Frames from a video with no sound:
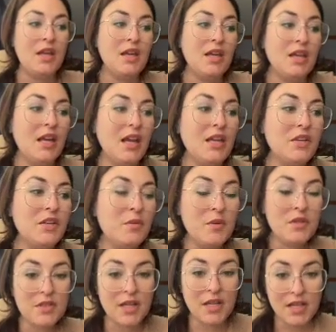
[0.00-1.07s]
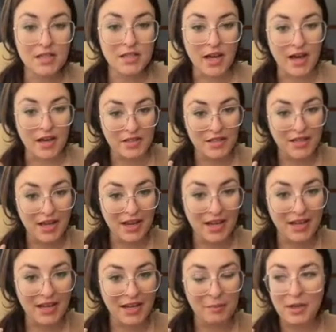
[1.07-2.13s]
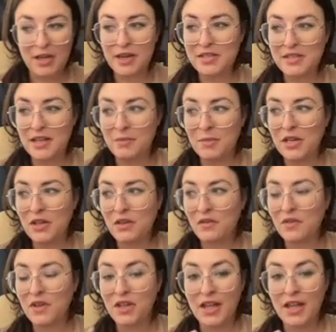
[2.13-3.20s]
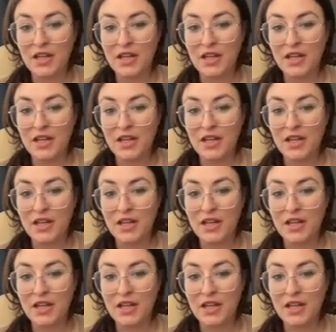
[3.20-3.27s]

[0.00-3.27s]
it's almost like intoxicating because they make you feel like